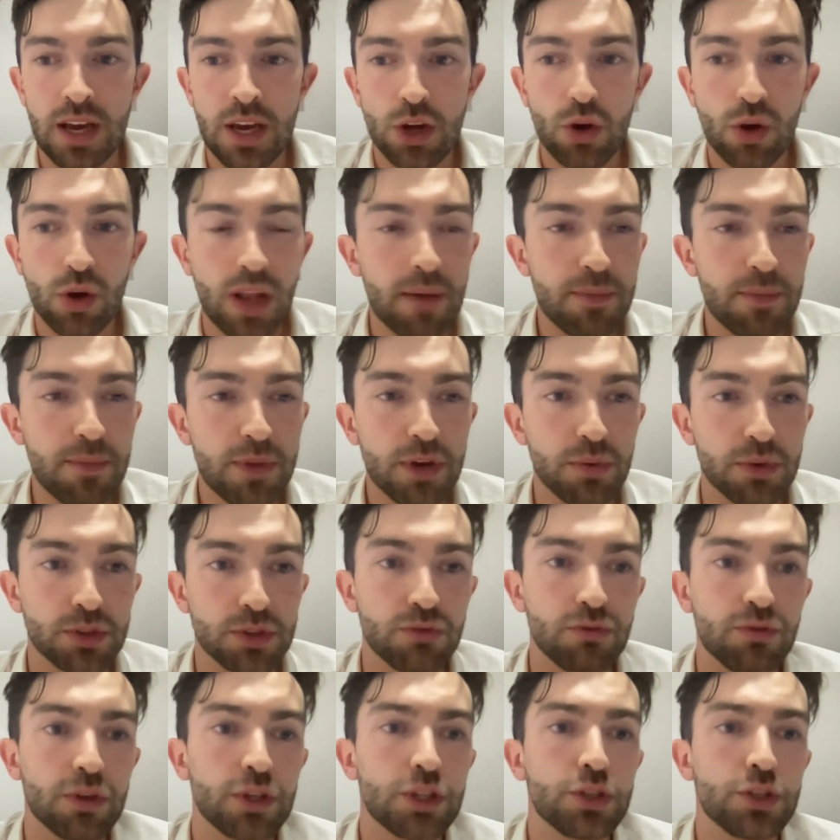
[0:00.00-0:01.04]
Colombia was
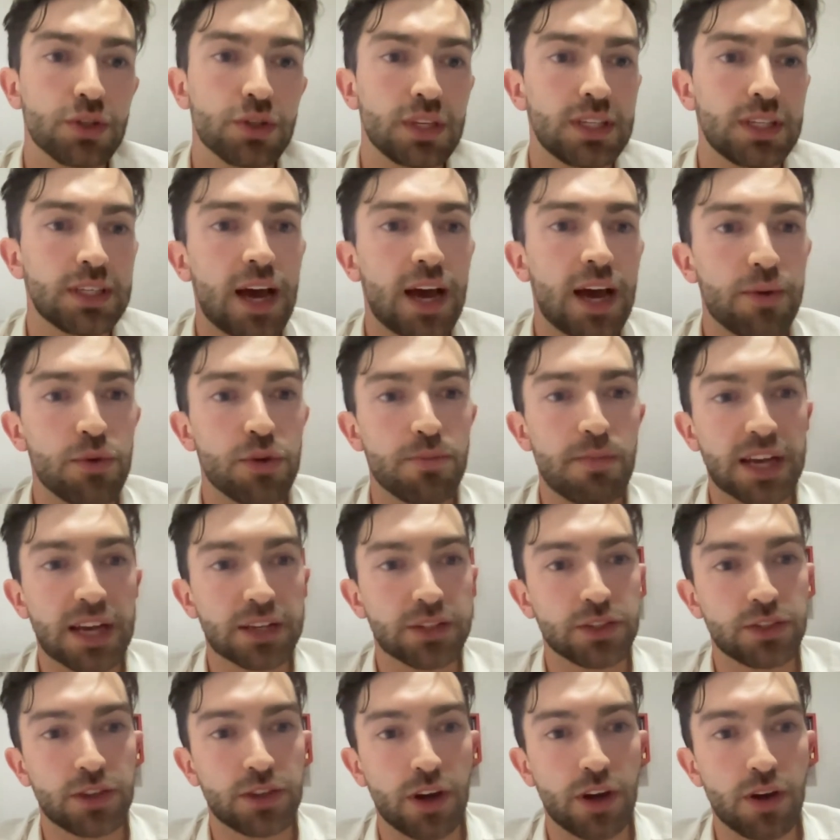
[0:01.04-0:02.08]
virtually tied with
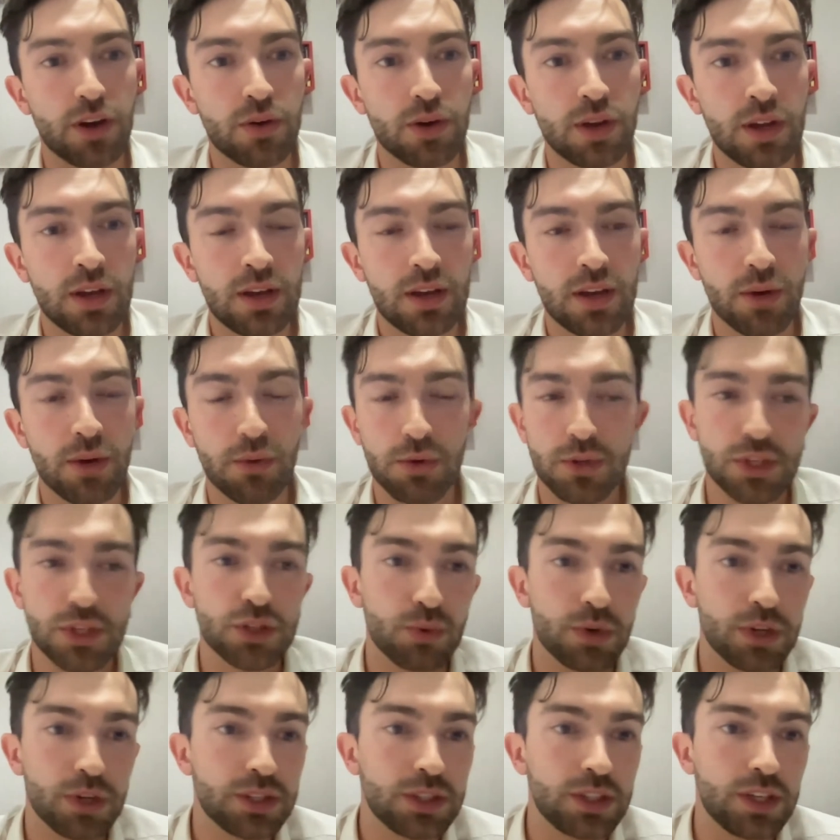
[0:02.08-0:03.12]
Mexico. It was its
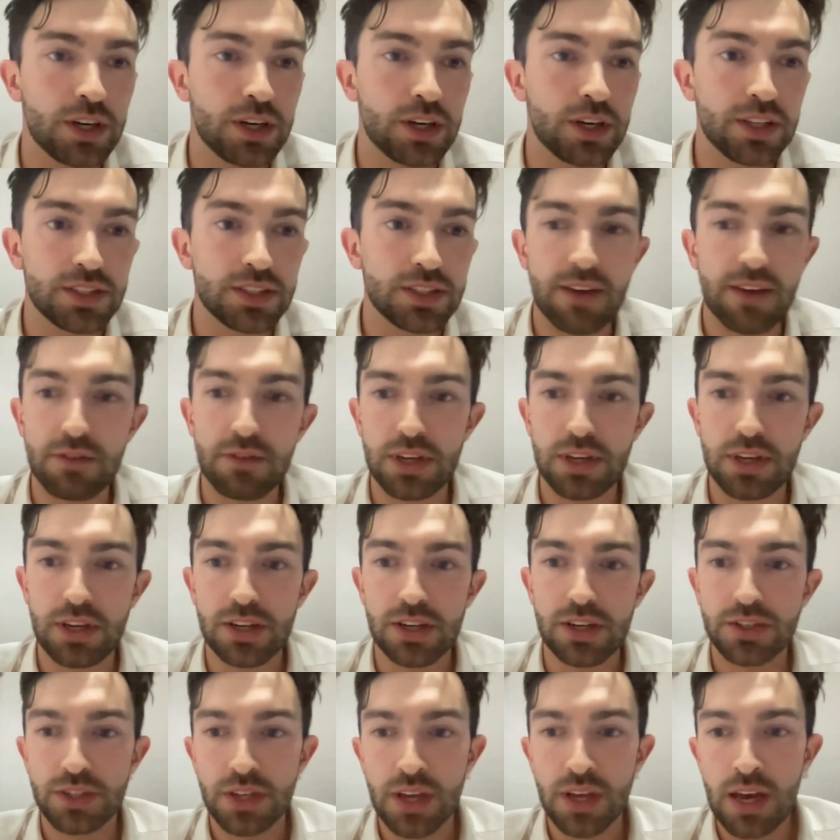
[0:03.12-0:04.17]
worst year in 7
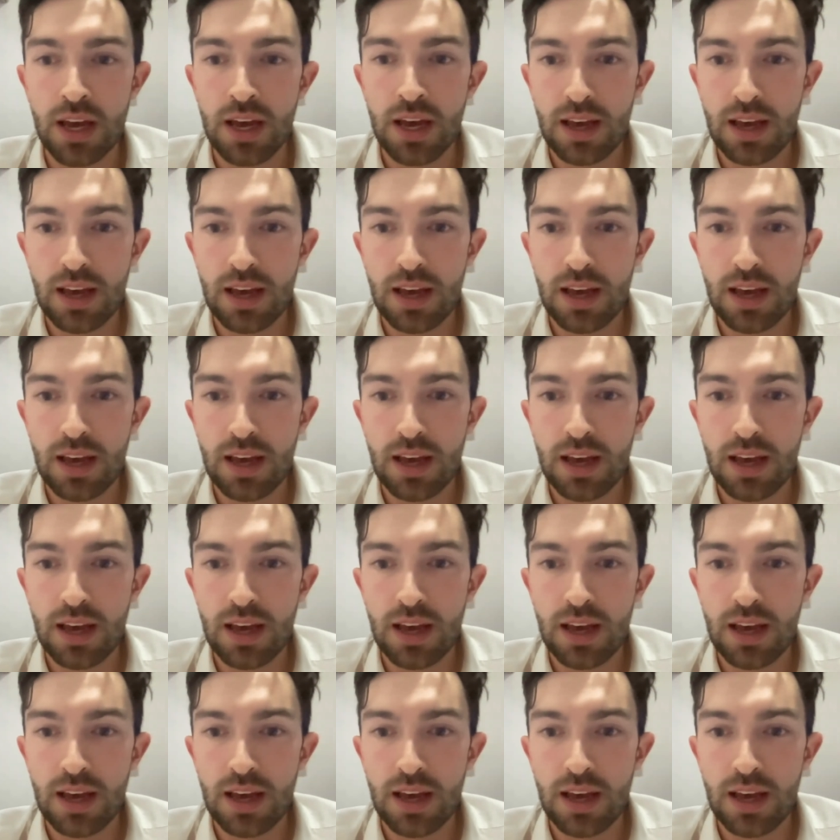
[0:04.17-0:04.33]
years.